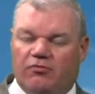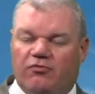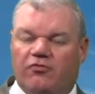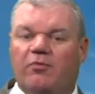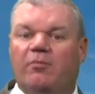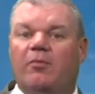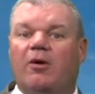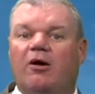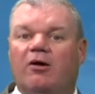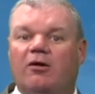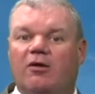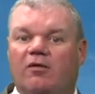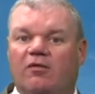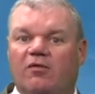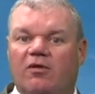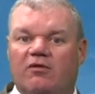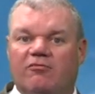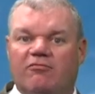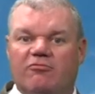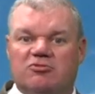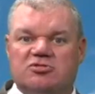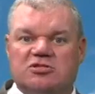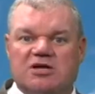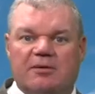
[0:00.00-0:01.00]
Tomorrow,
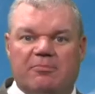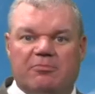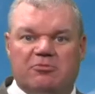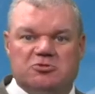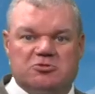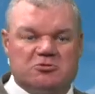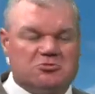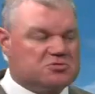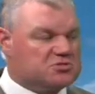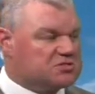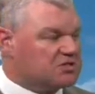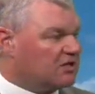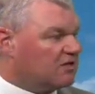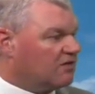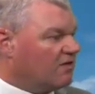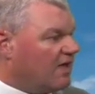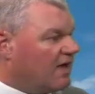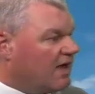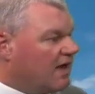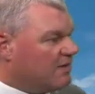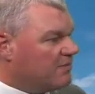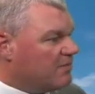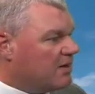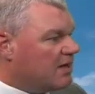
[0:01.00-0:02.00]
look for temperatures to
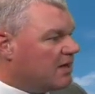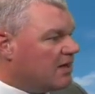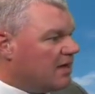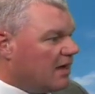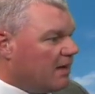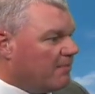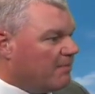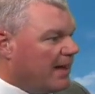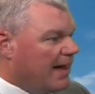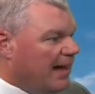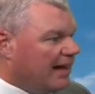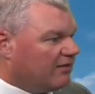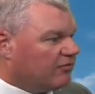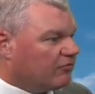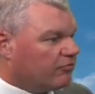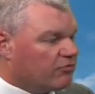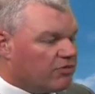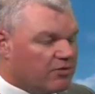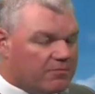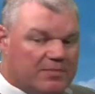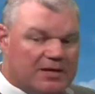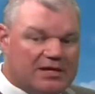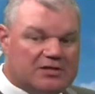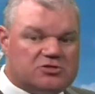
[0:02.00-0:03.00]
climb uh, back through
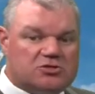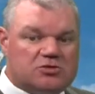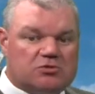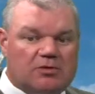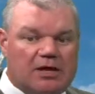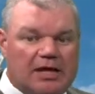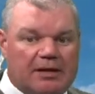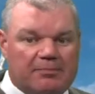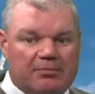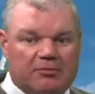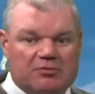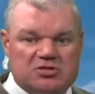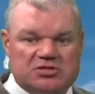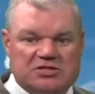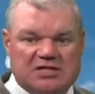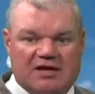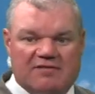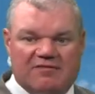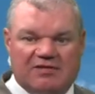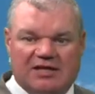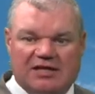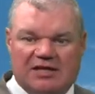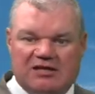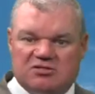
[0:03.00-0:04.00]
the mid to upper
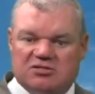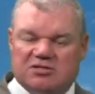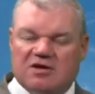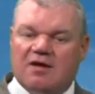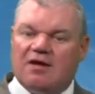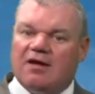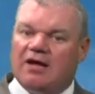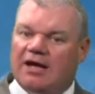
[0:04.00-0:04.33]
seventies.